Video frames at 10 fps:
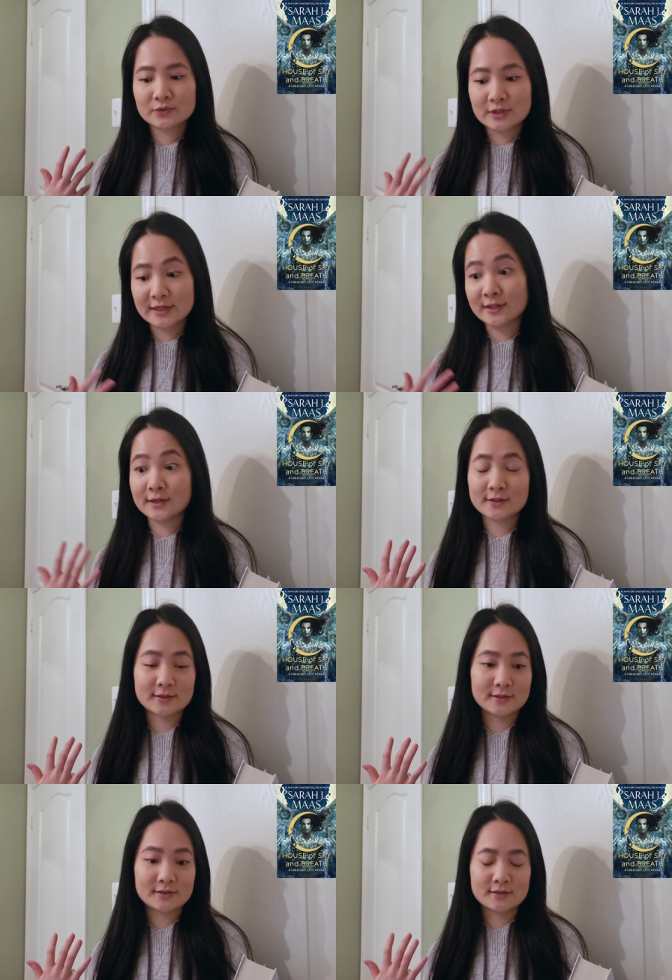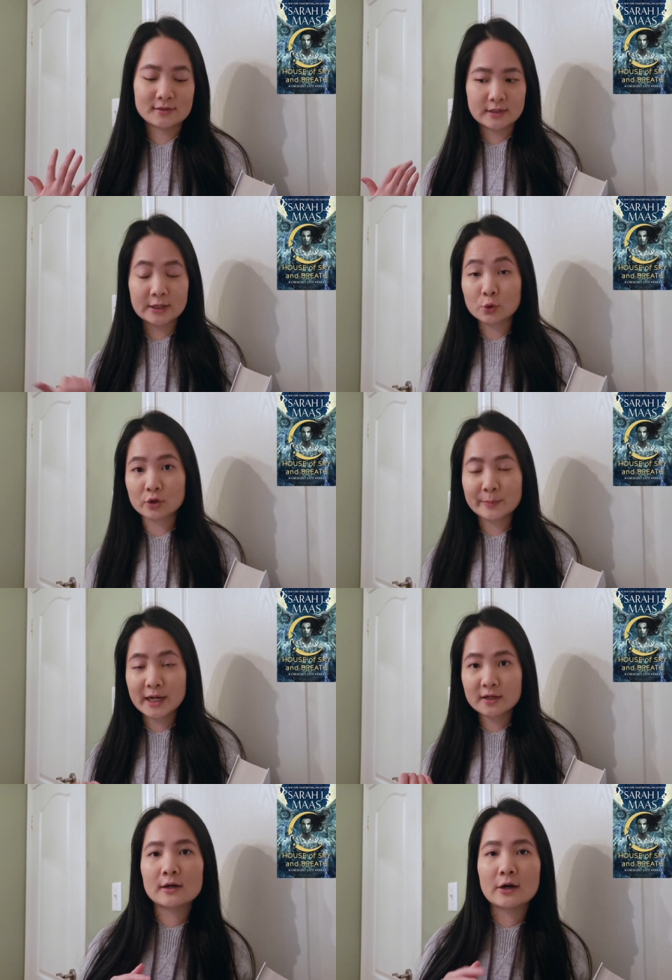Aidas, and
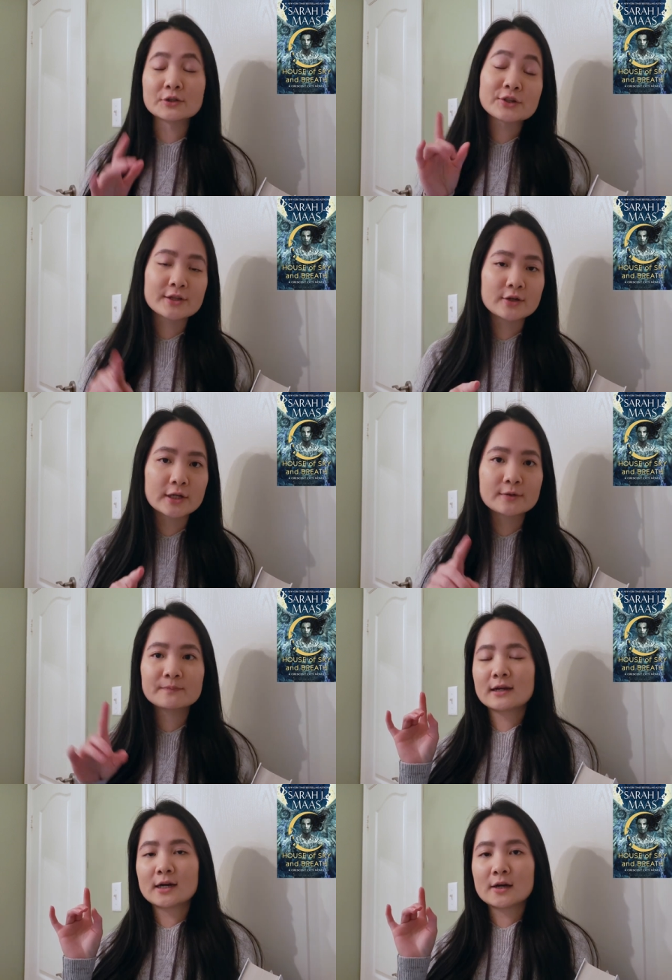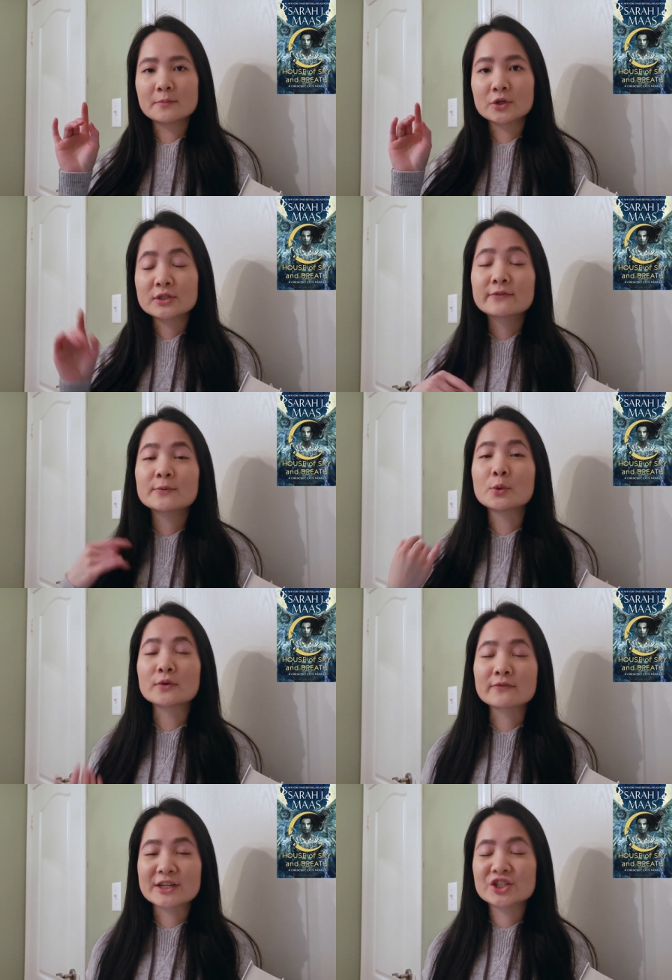Cormac, also Tharion. Um, are different
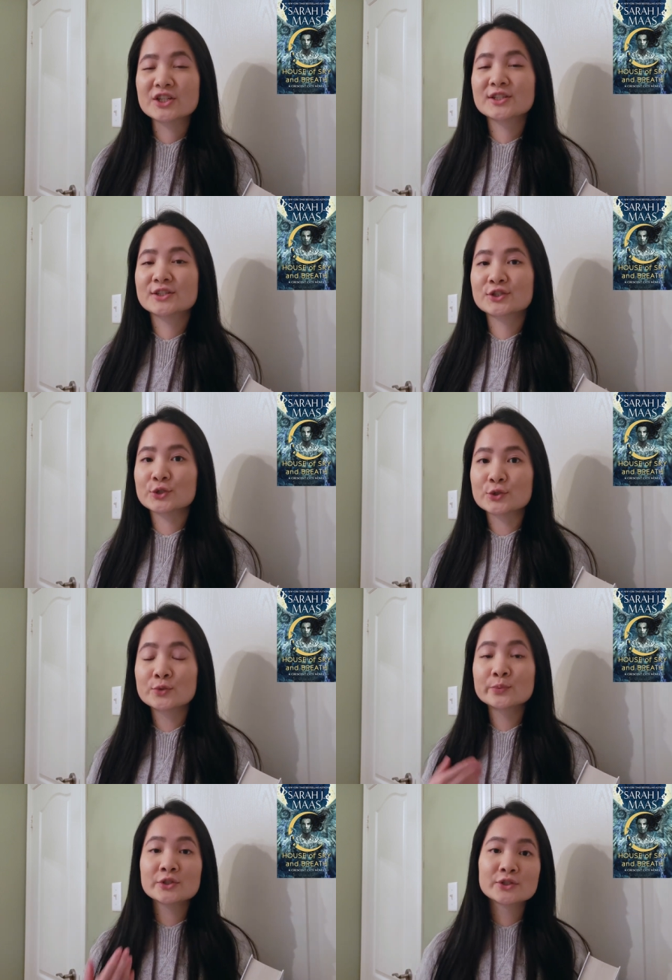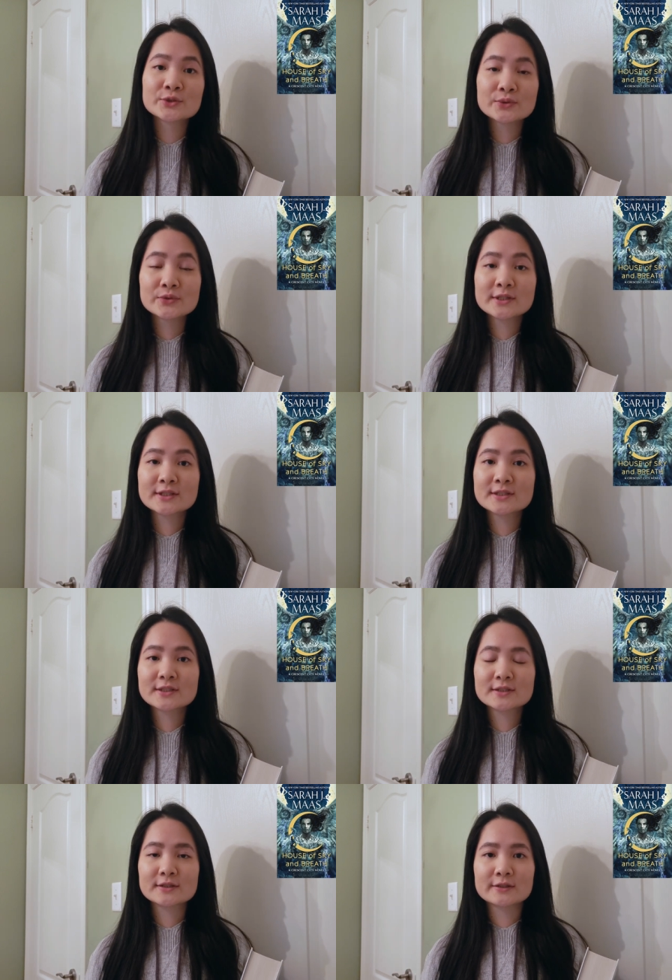motivations to pursue
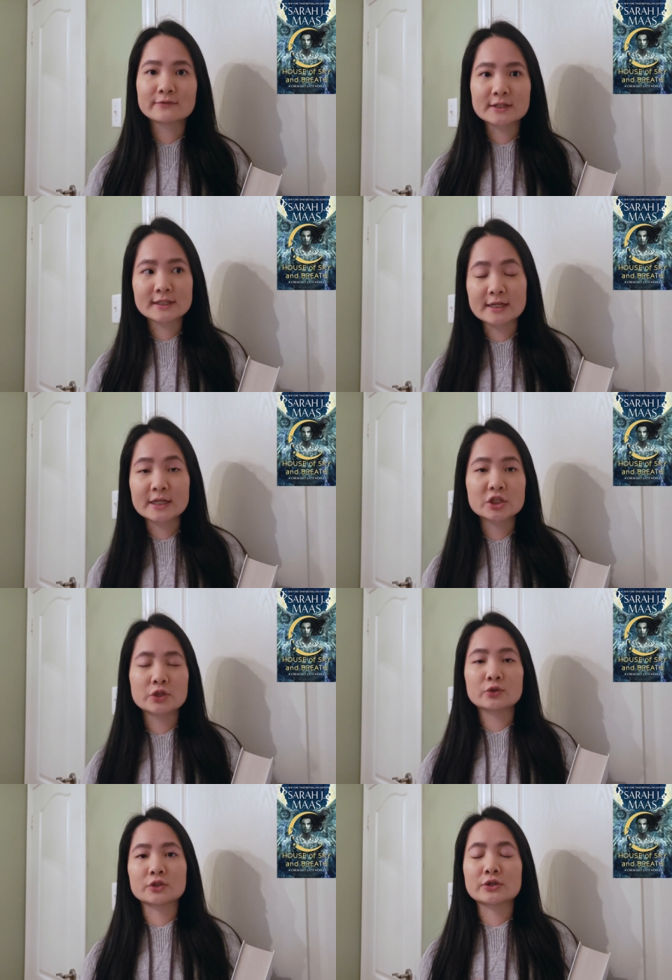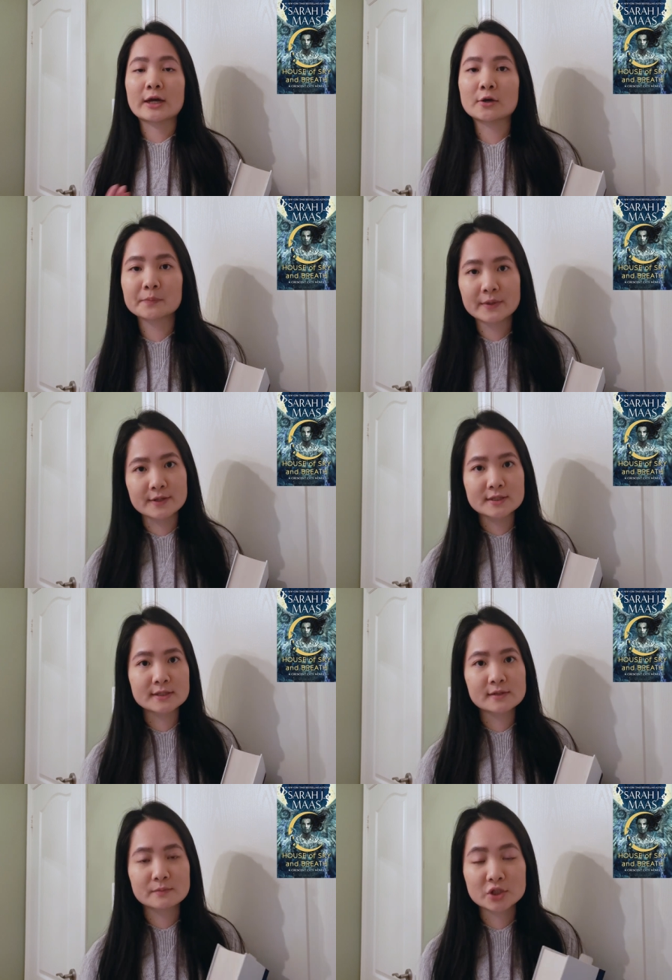this investigation or to help
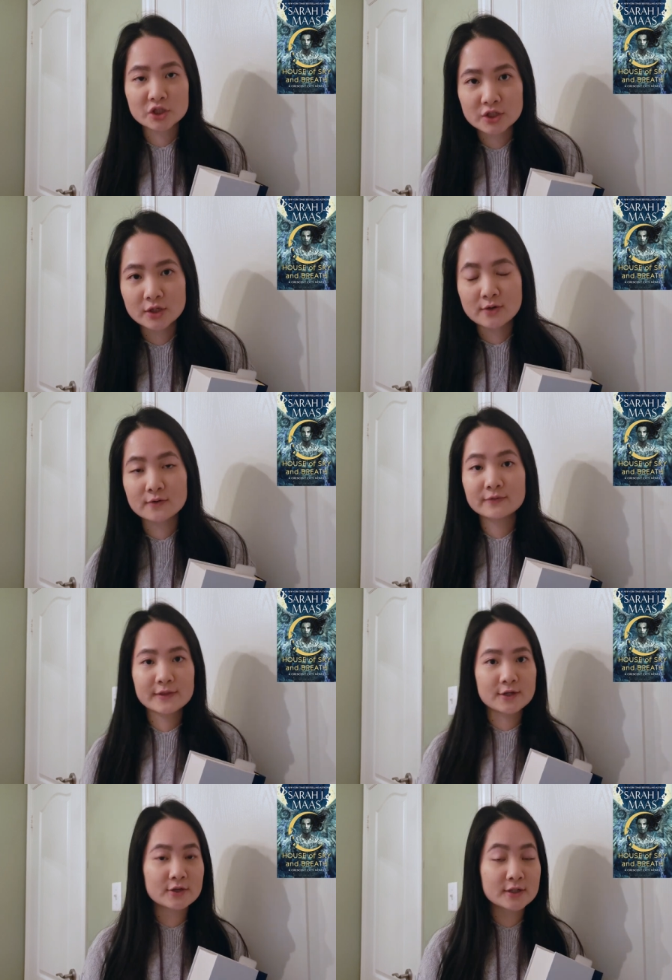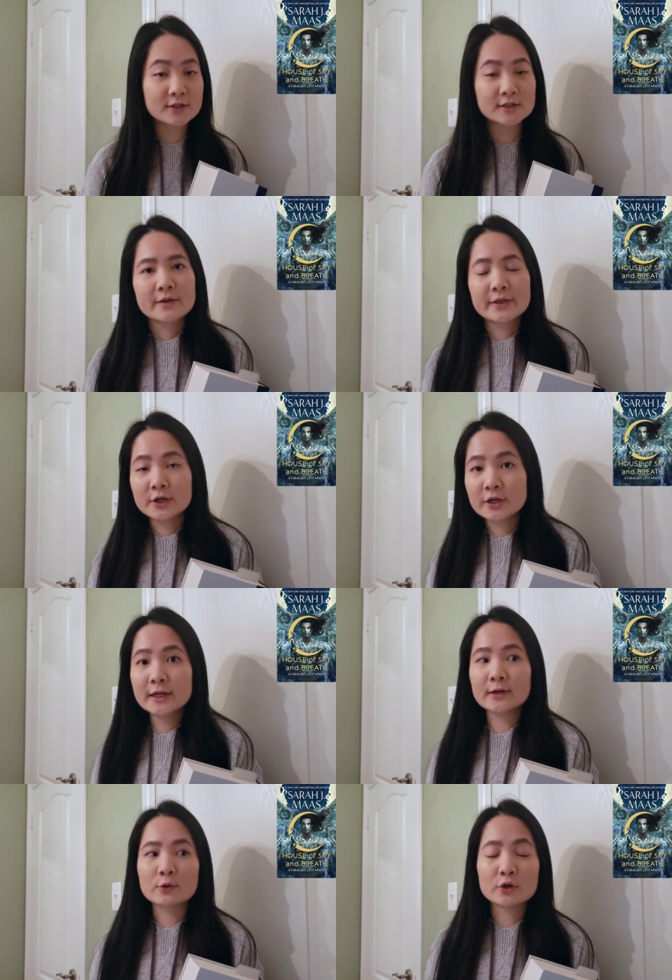this mission of Tharion's.
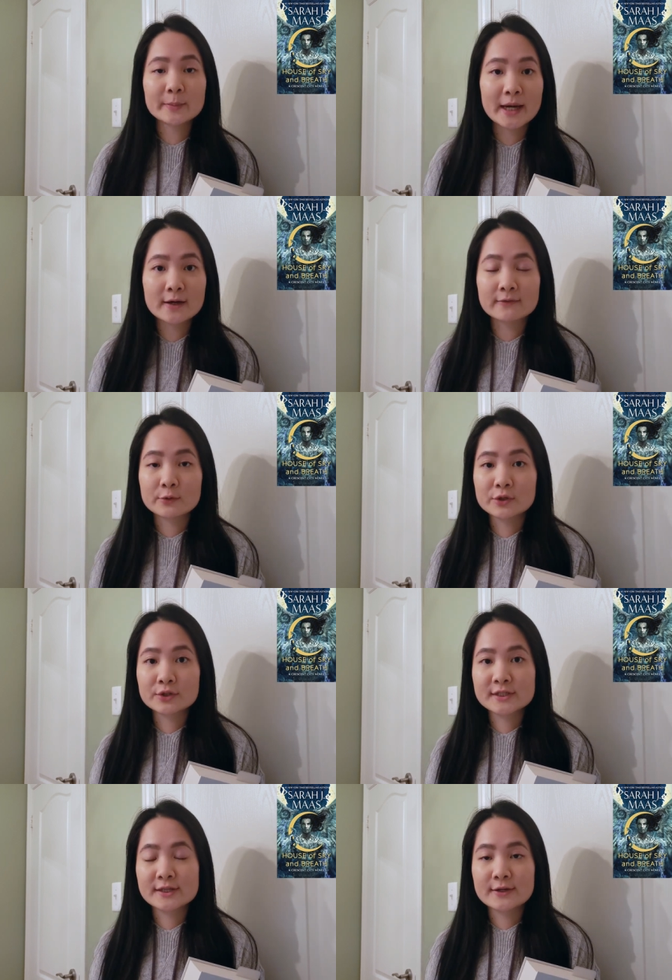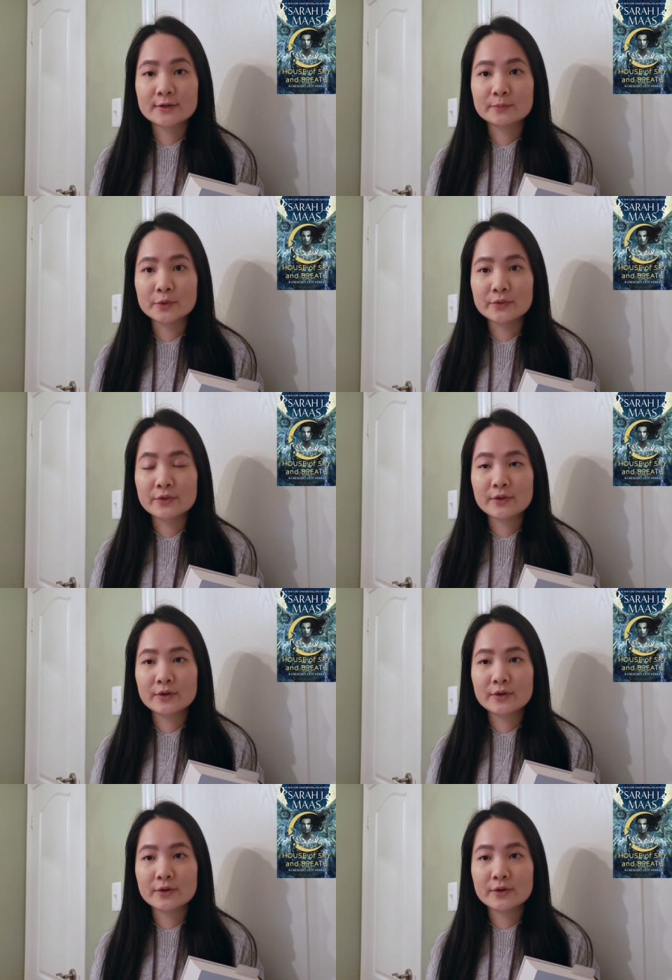Tharion and Cormac, of course, they're both